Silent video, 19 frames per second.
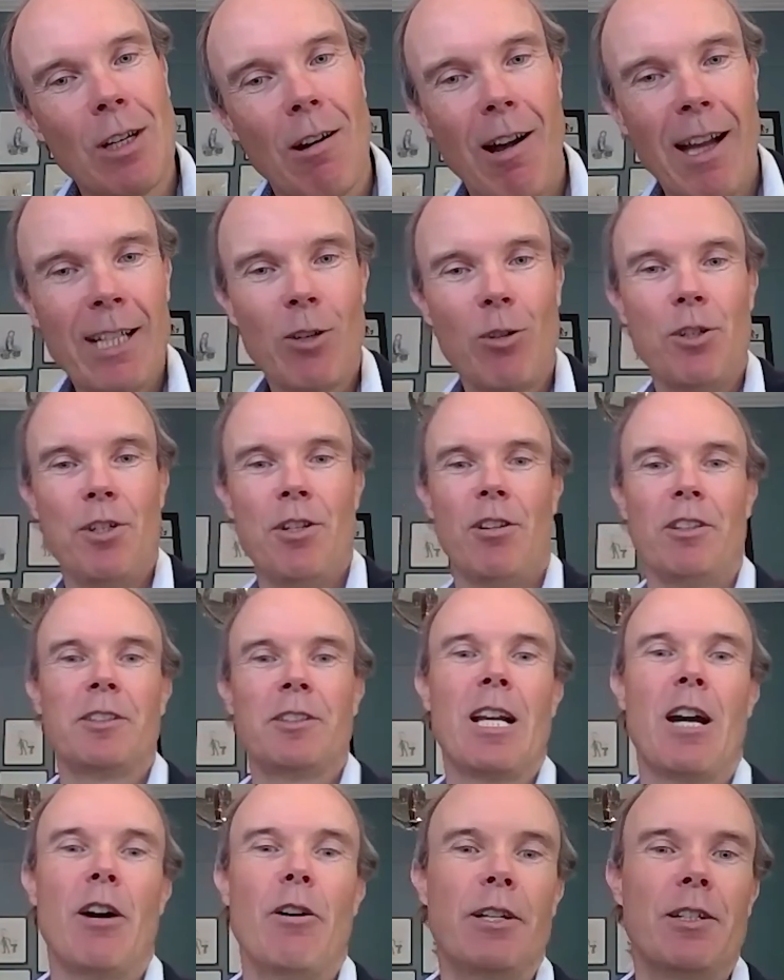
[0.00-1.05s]
I could not
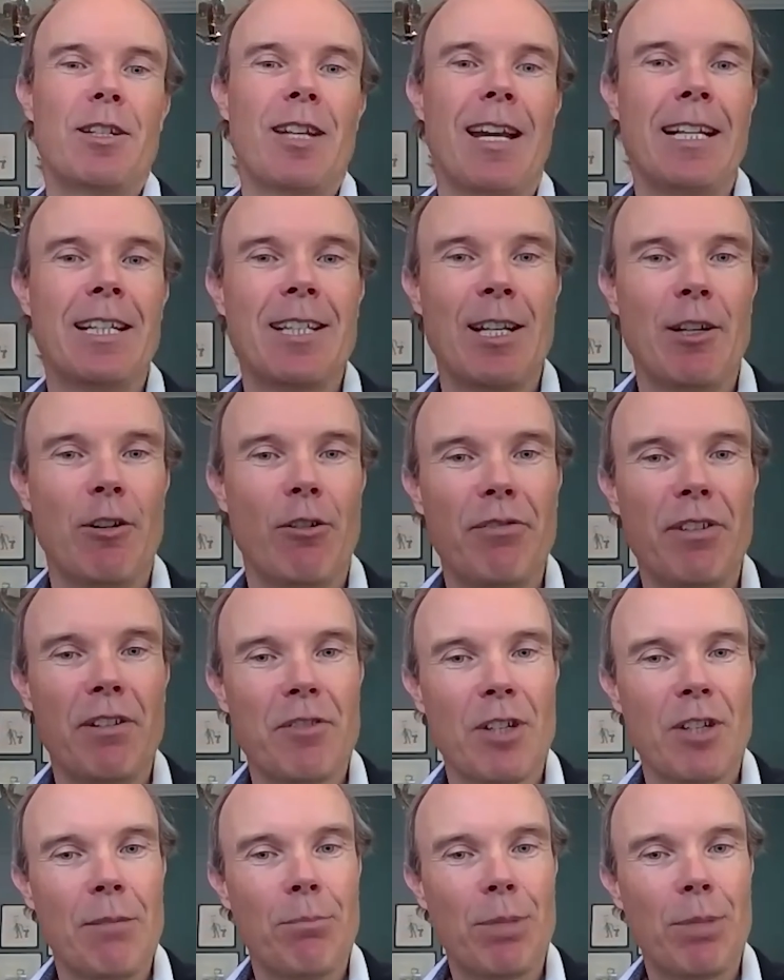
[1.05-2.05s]
go and take 10 or 15